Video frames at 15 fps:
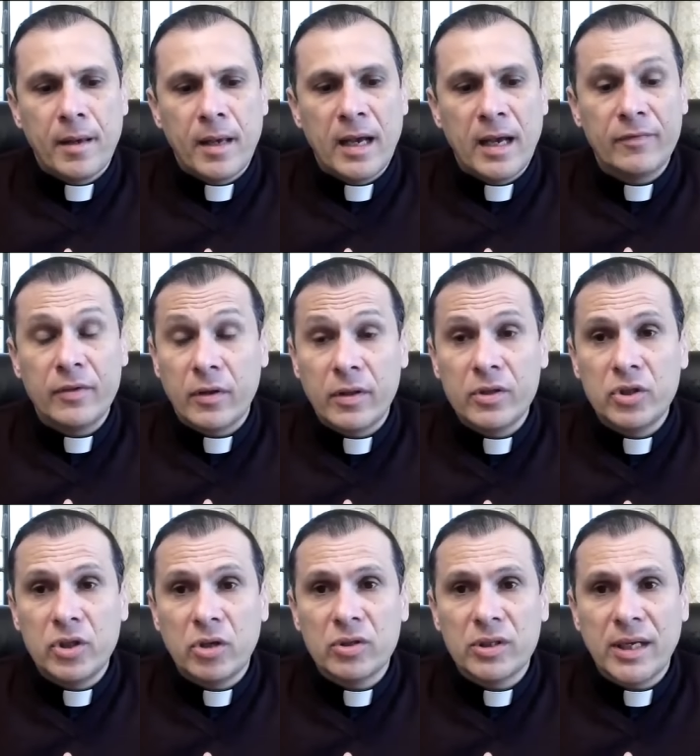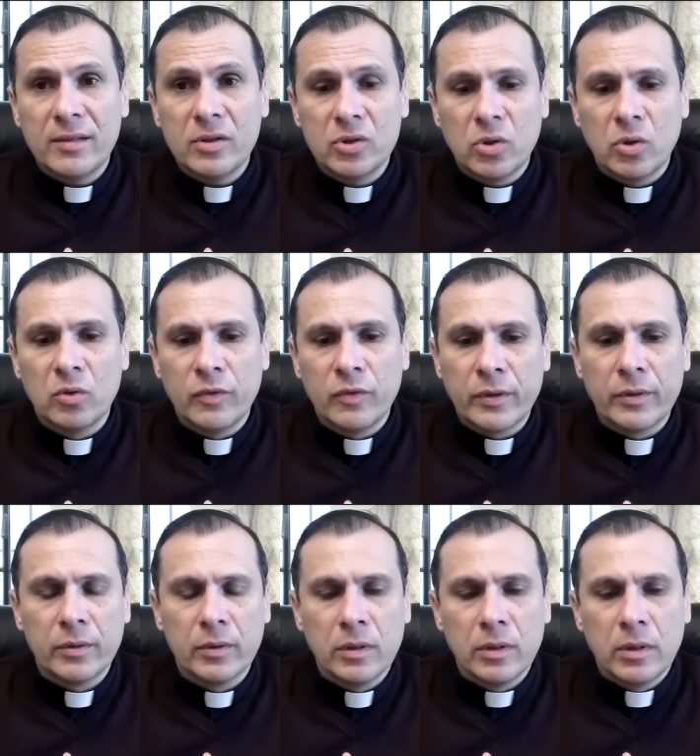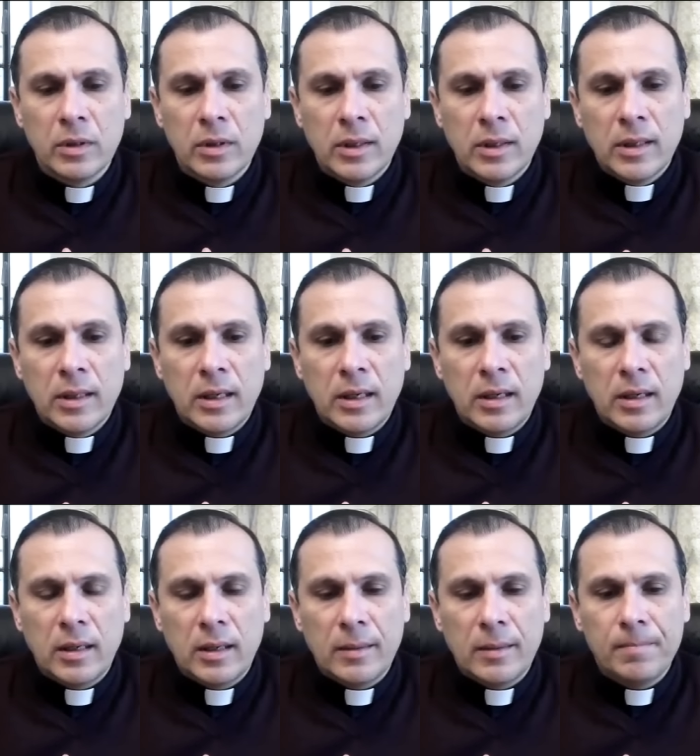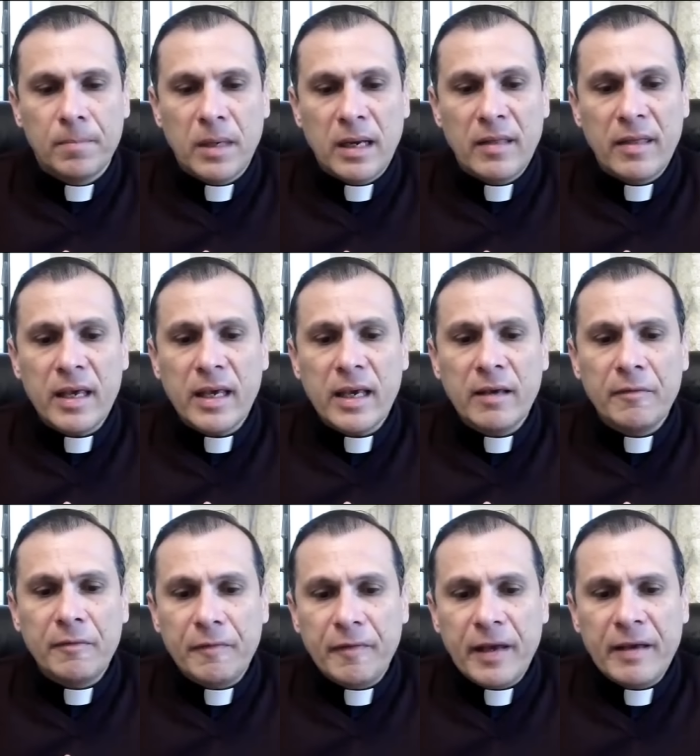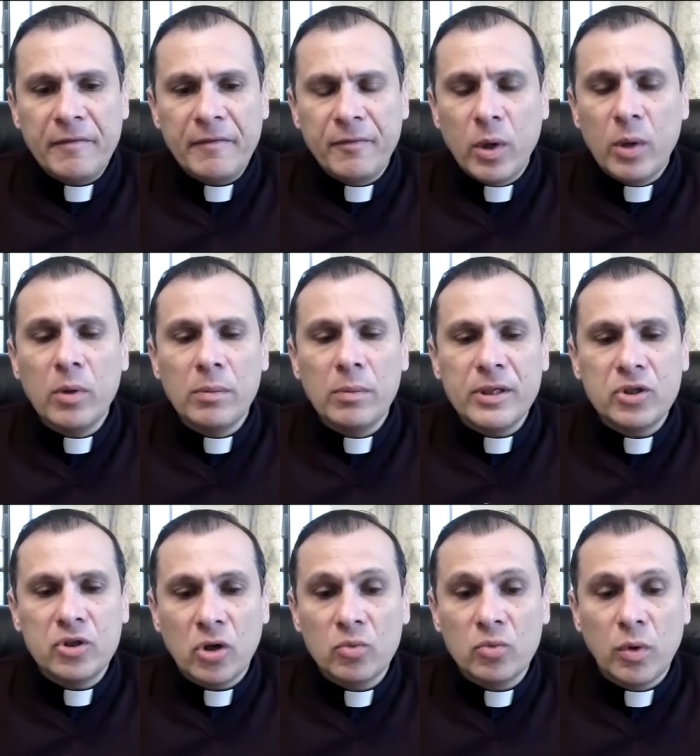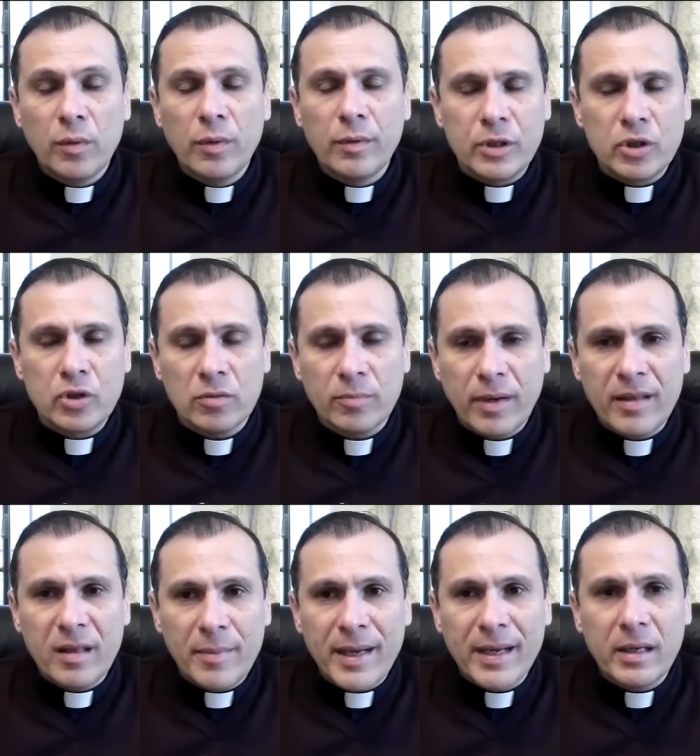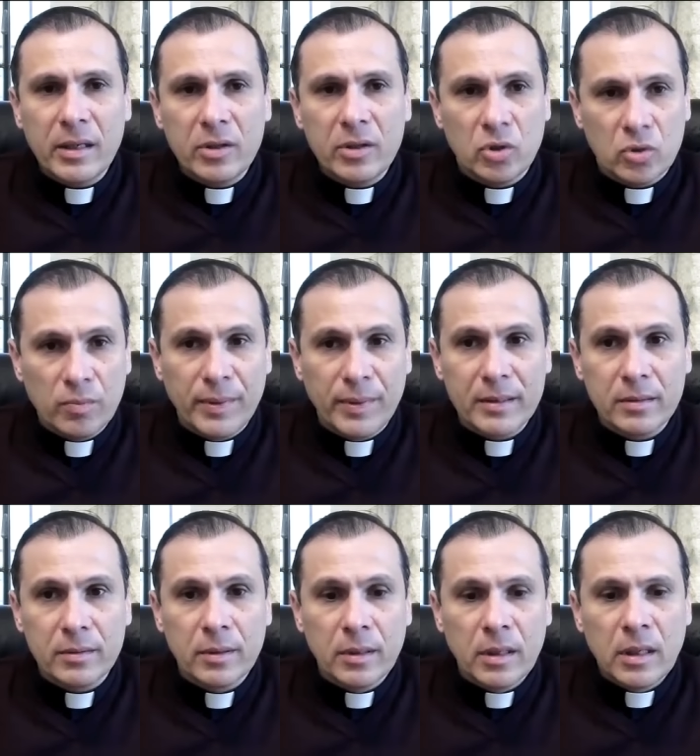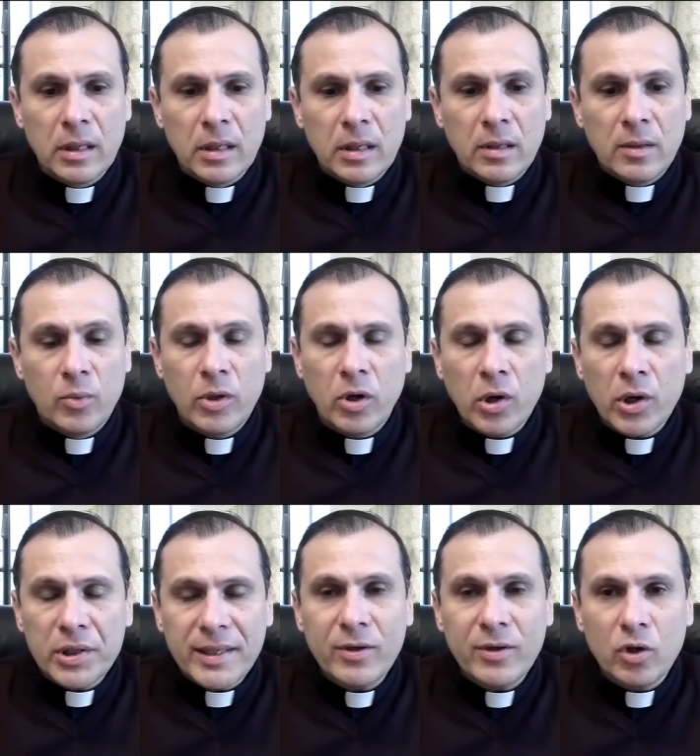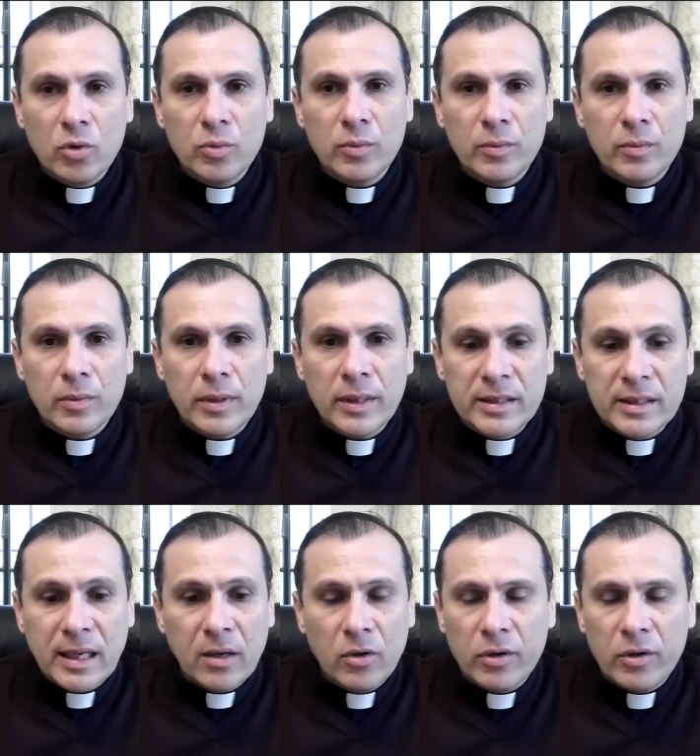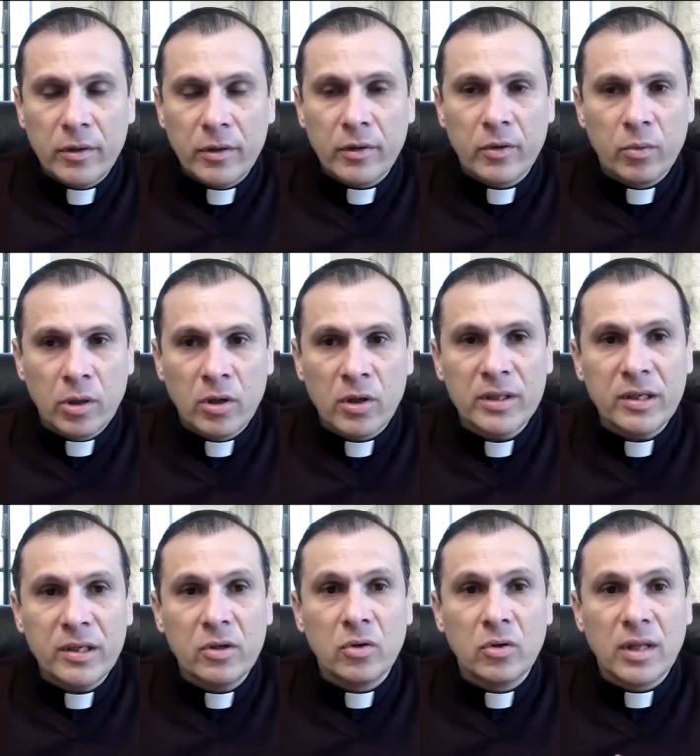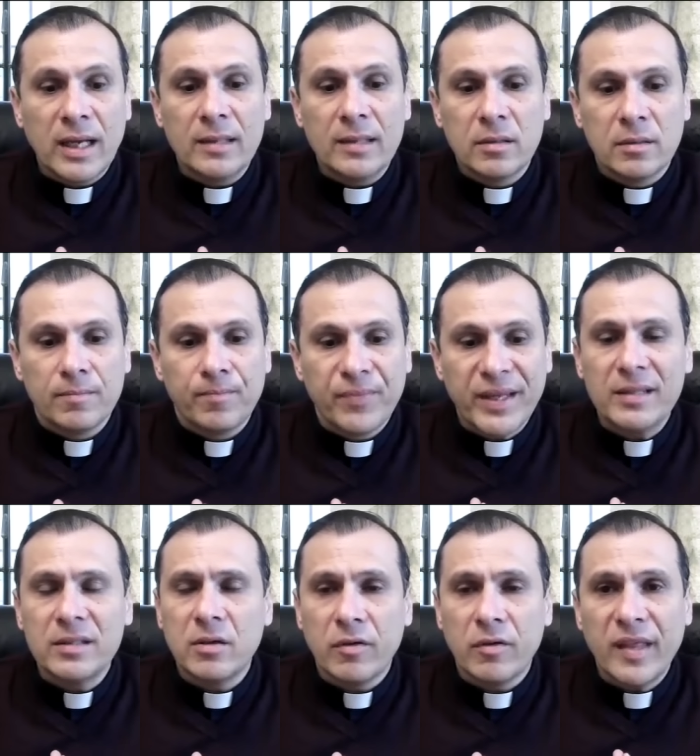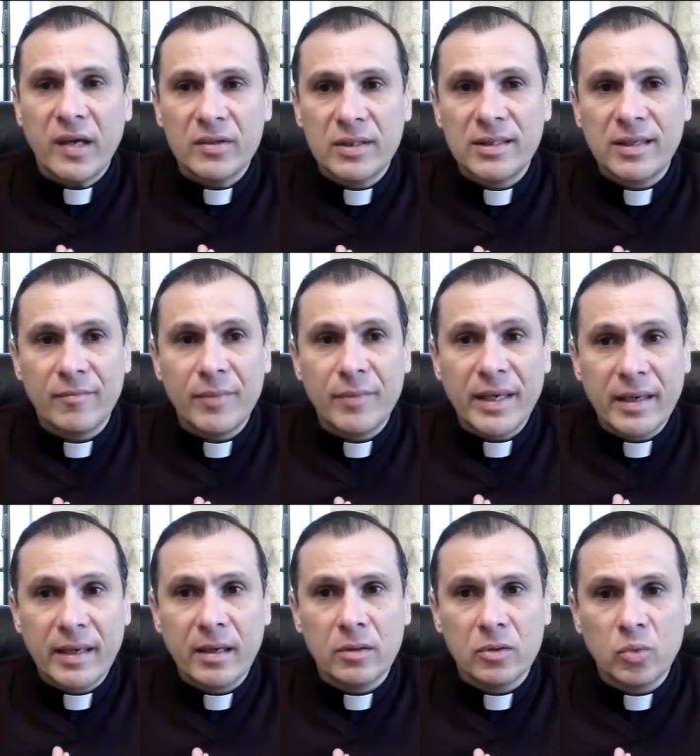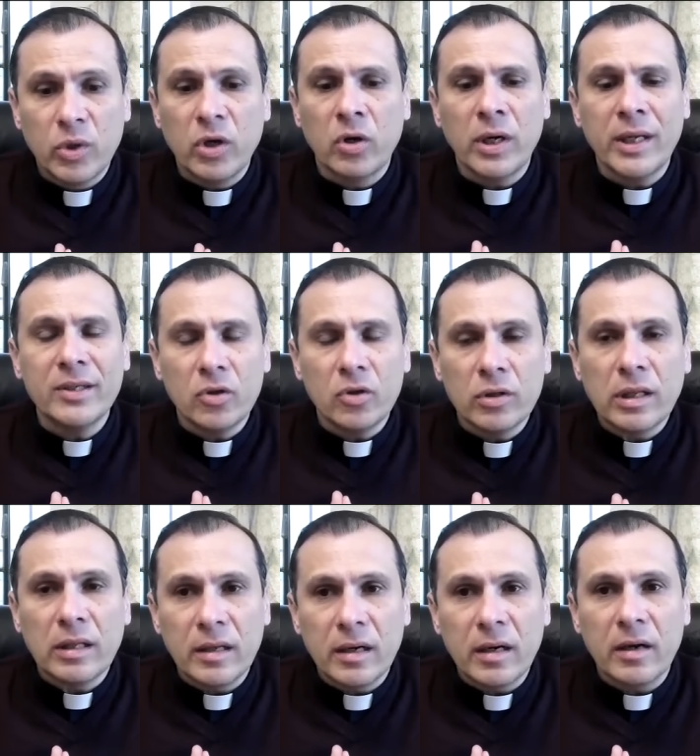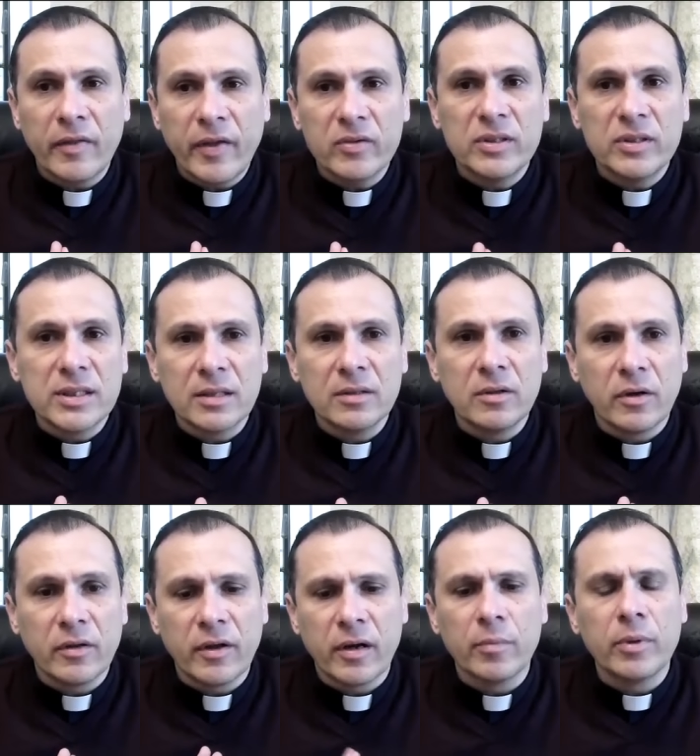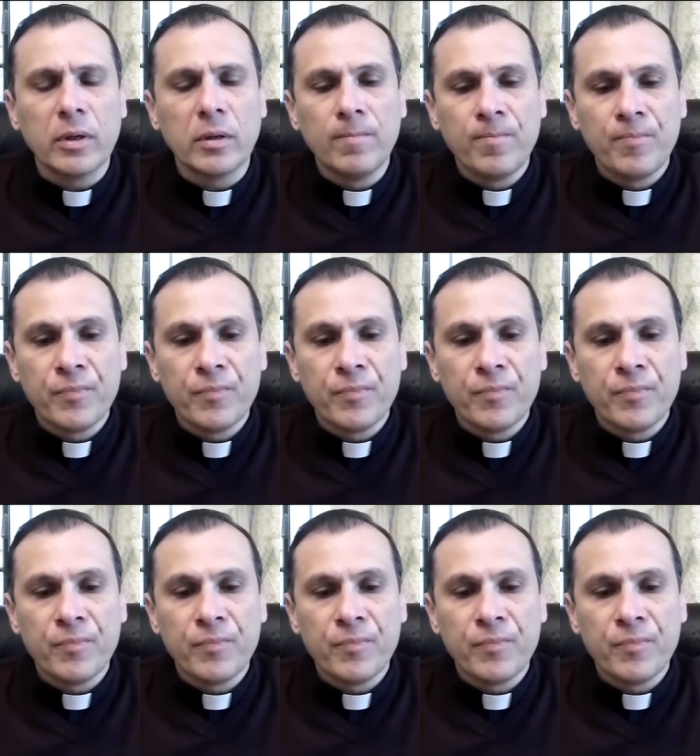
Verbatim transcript: after the genocide is over. Uh, I think if if we will be shocked, we will be shocked by the magnitude. But we already know it's hell on earth. We already know that tens of thousands have been killed. We already know that there are thousands under the rubble.